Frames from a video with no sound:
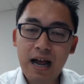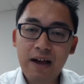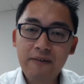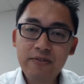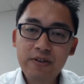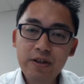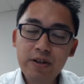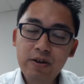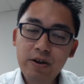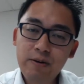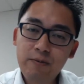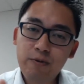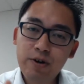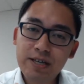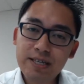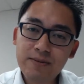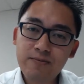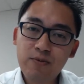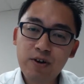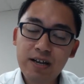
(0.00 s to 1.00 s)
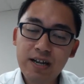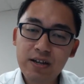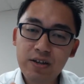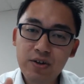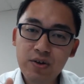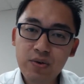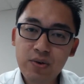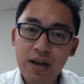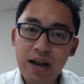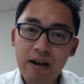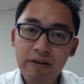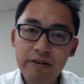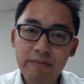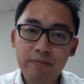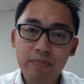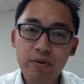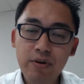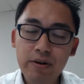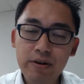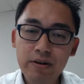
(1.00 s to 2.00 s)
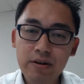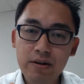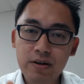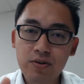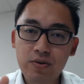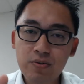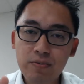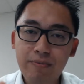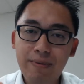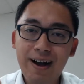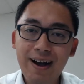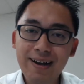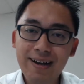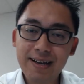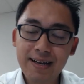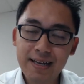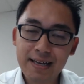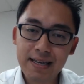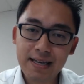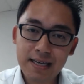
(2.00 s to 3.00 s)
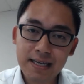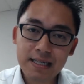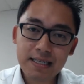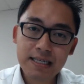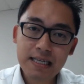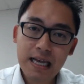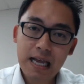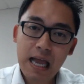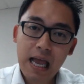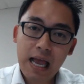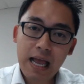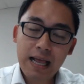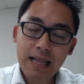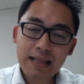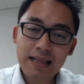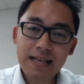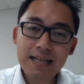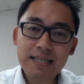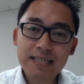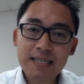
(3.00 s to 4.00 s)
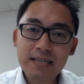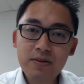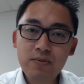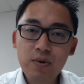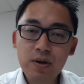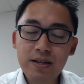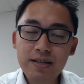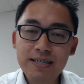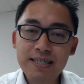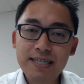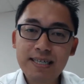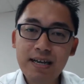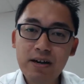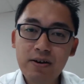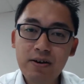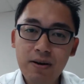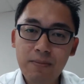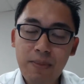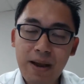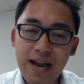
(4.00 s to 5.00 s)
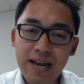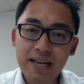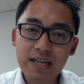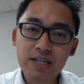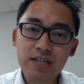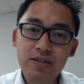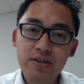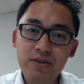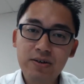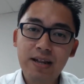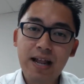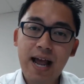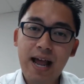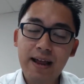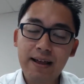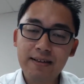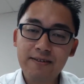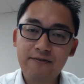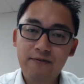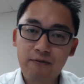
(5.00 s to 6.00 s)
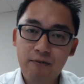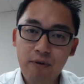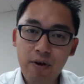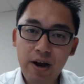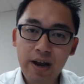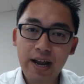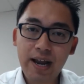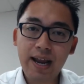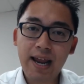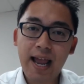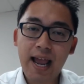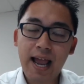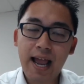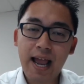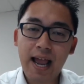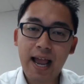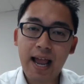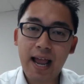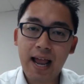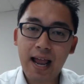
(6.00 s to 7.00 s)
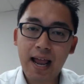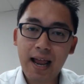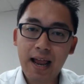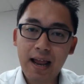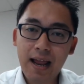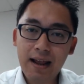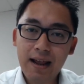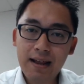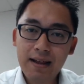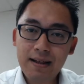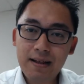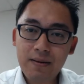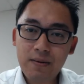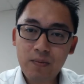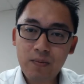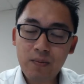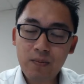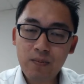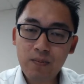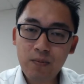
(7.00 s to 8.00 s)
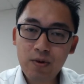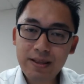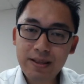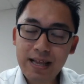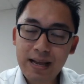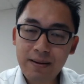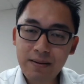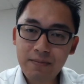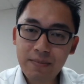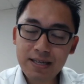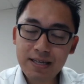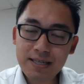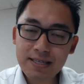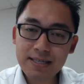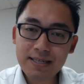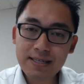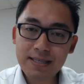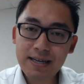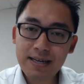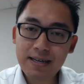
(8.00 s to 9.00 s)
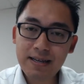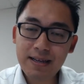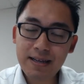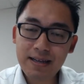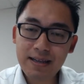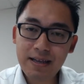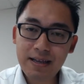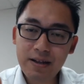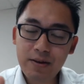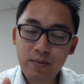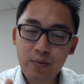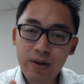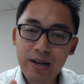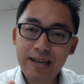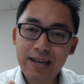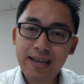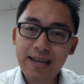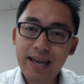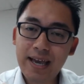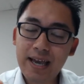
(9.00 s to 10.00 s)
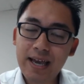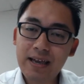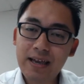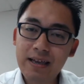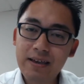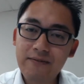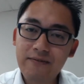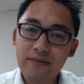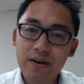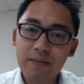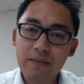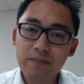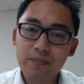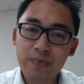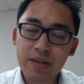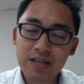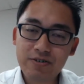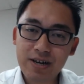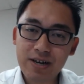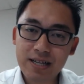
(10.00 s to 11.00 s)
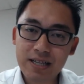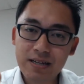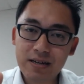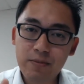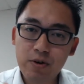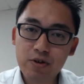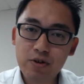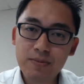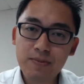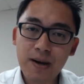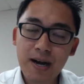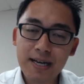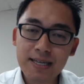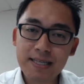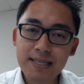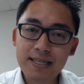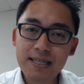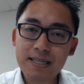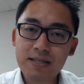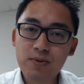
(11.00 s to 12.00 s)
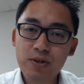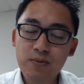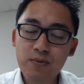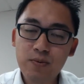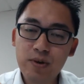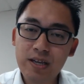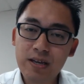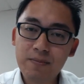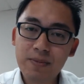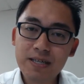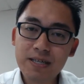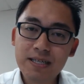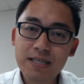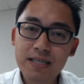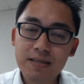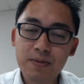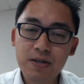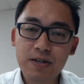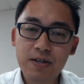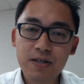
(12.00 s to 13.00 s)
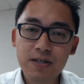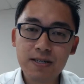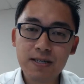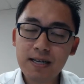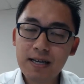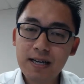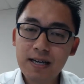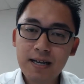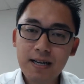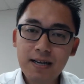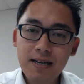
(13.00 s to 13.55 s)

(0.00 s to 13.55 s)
after knowing reason 1 and 2, how important good marketing is, they still want to sell a package to you that is free. What that means is they don't really care if they're attracting the most buyers. They just want to win your business, because